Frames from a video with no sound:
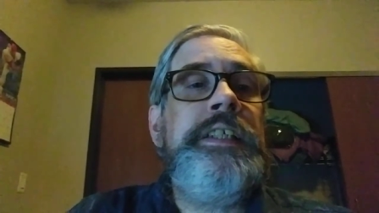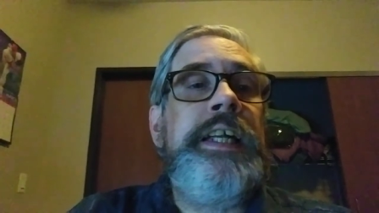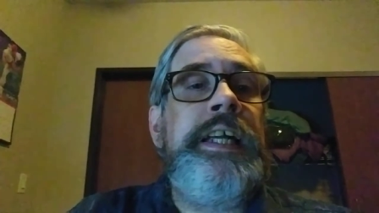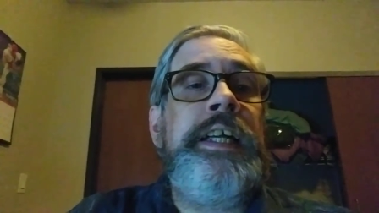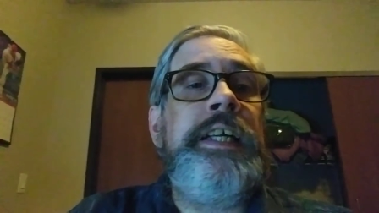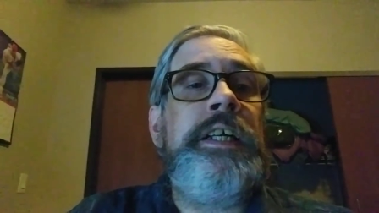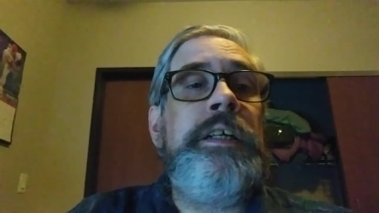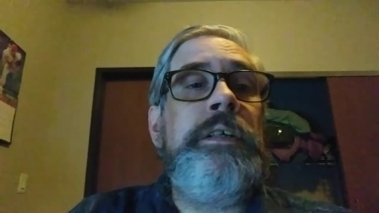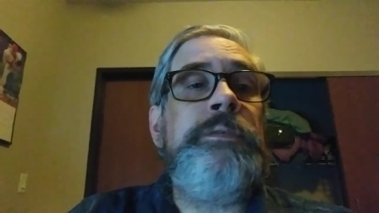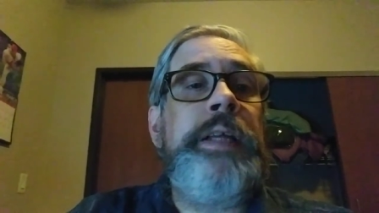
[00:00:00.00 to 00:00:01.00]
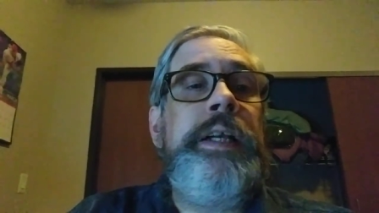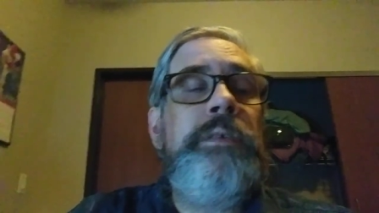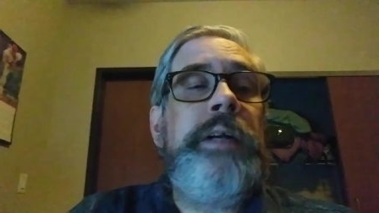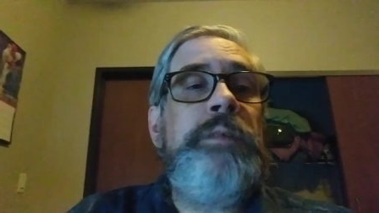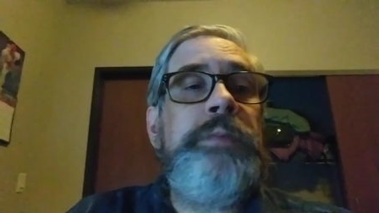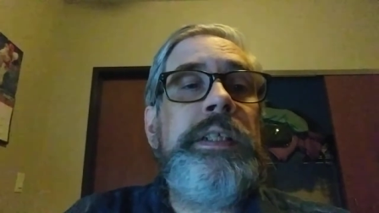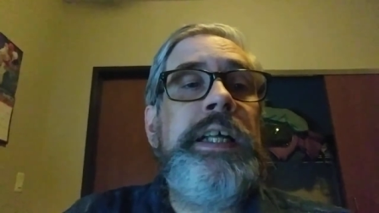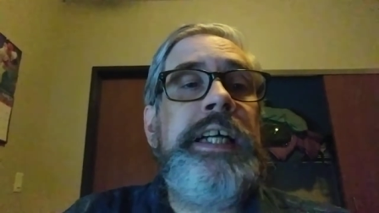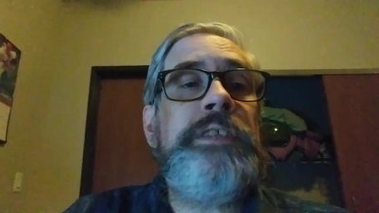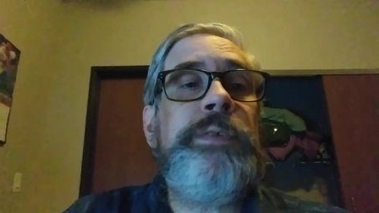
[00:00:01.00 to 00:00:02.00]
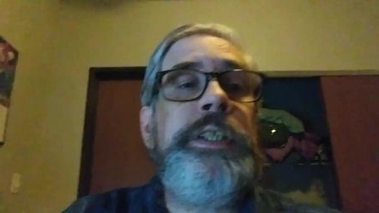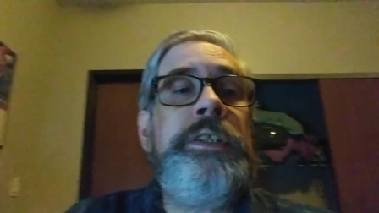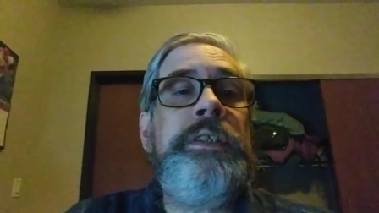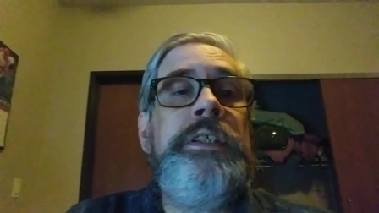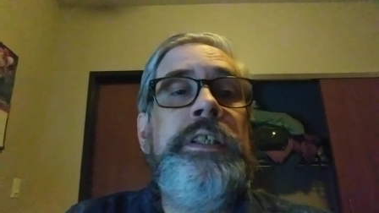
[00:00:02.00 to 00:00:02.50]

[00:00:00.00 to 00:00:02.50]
If they don't have a class for you,